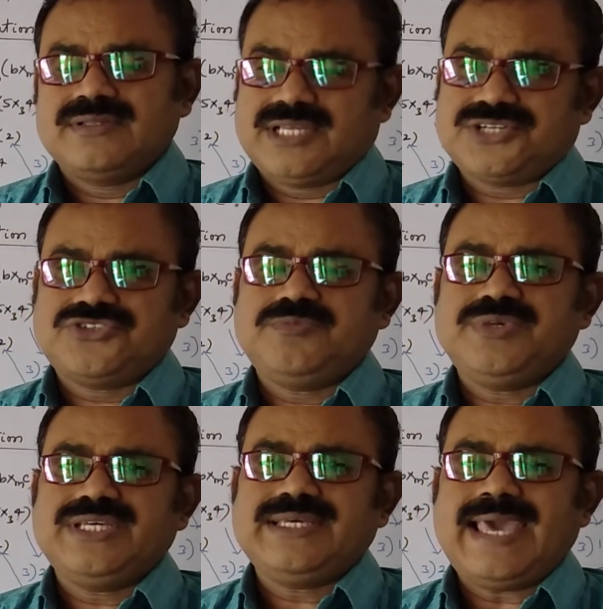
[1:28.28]
that should
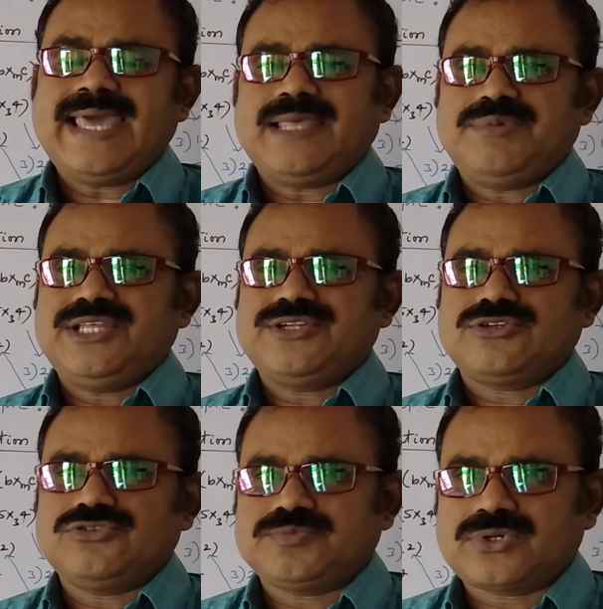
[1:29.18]
be an abelian
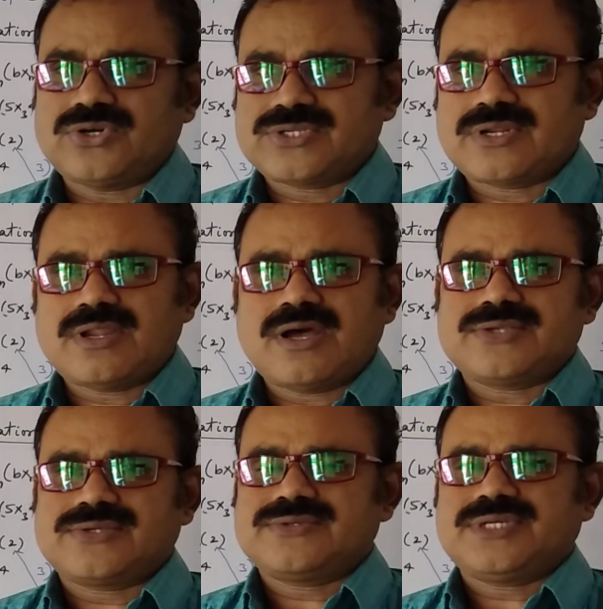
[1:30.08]
group: closure law,
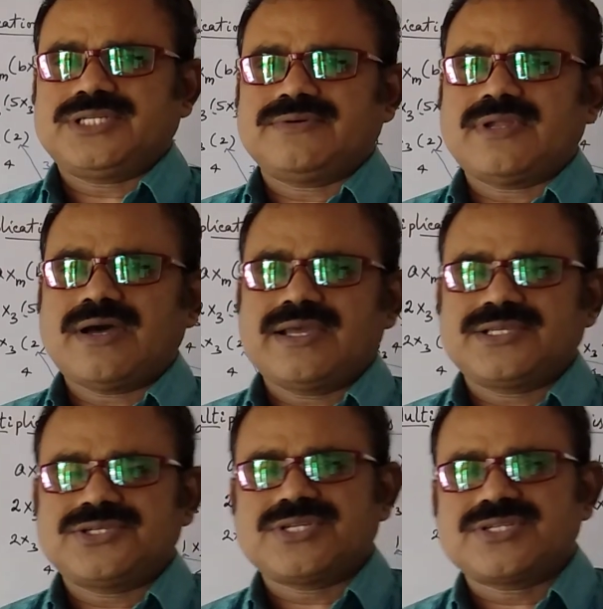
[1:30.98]
associative law,
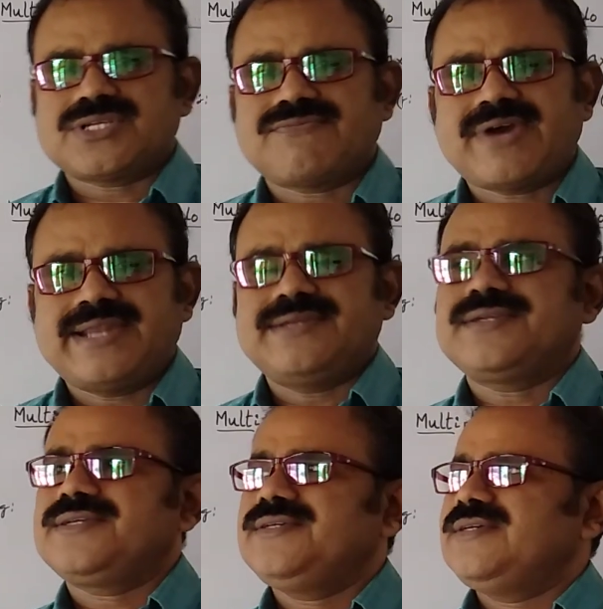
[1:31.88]
existence of
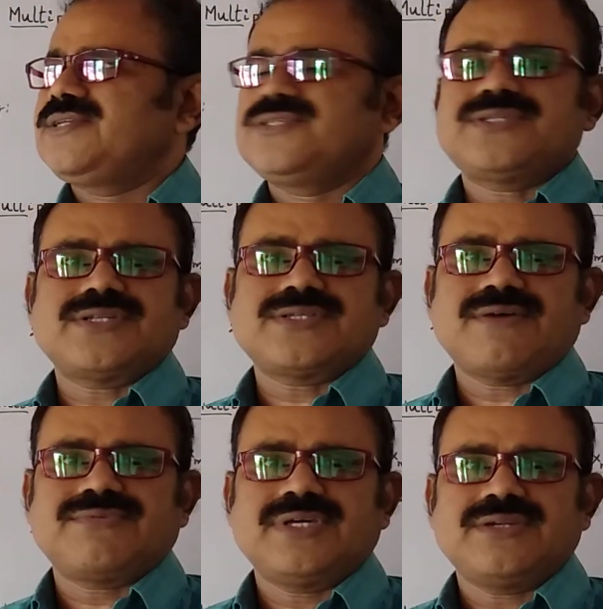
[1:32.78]
identity, existence
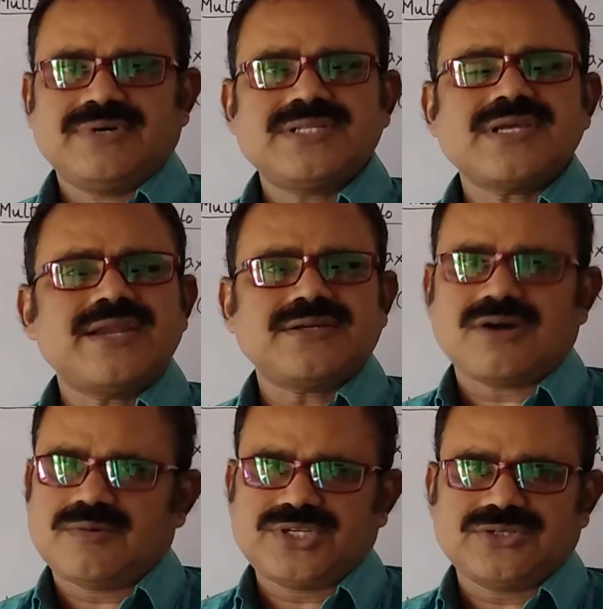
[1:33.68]
of inverse, and
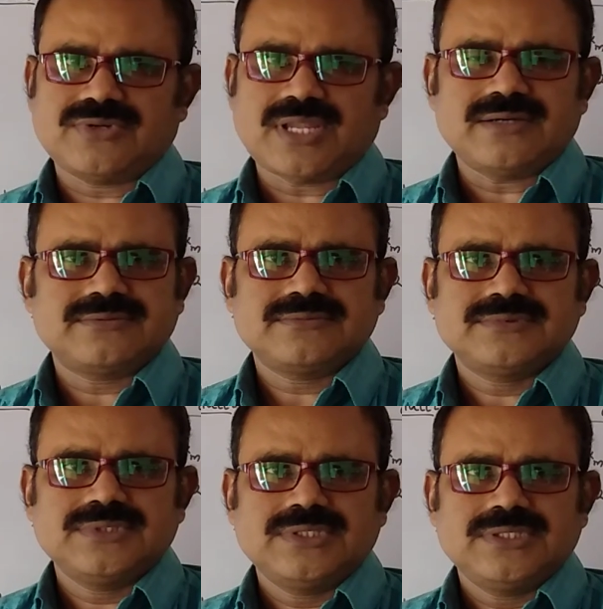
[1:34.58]
commutative law.
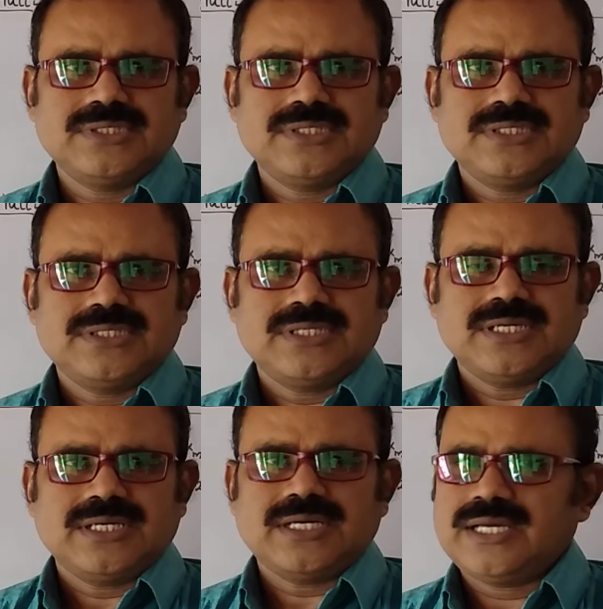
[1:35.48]

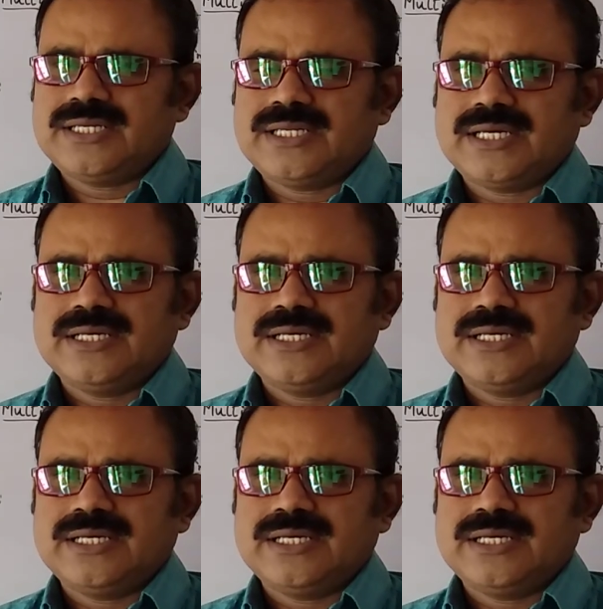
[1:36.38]
And